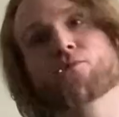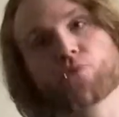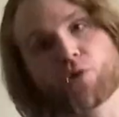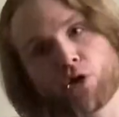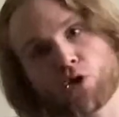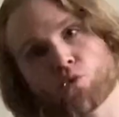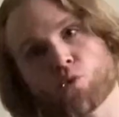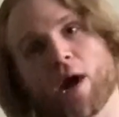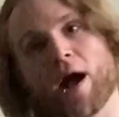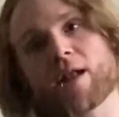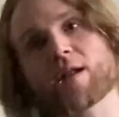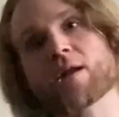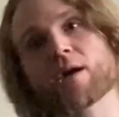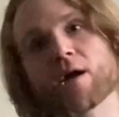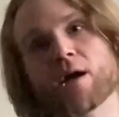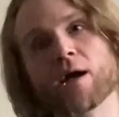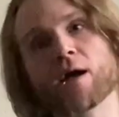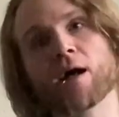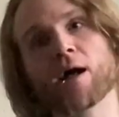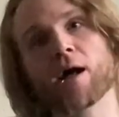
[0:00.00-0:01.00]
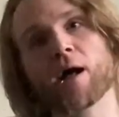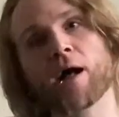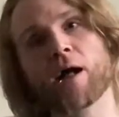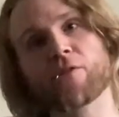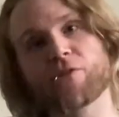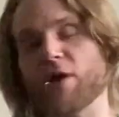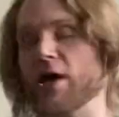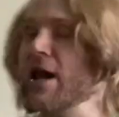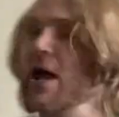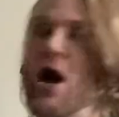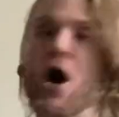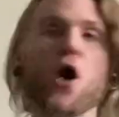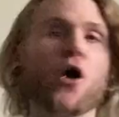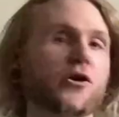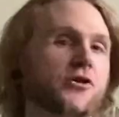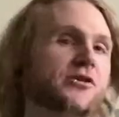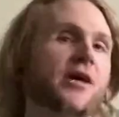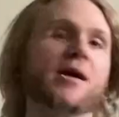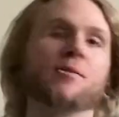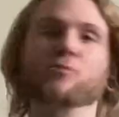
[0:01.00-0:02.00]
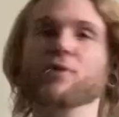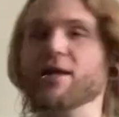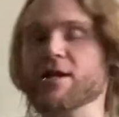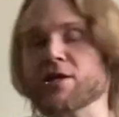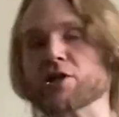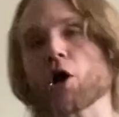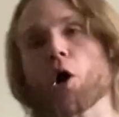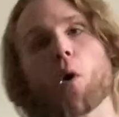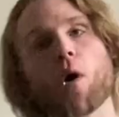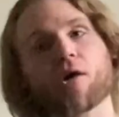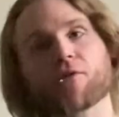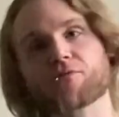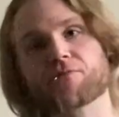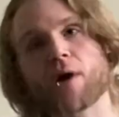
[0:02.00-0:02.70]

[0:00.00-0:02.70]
regret that I had a hard time letting go of.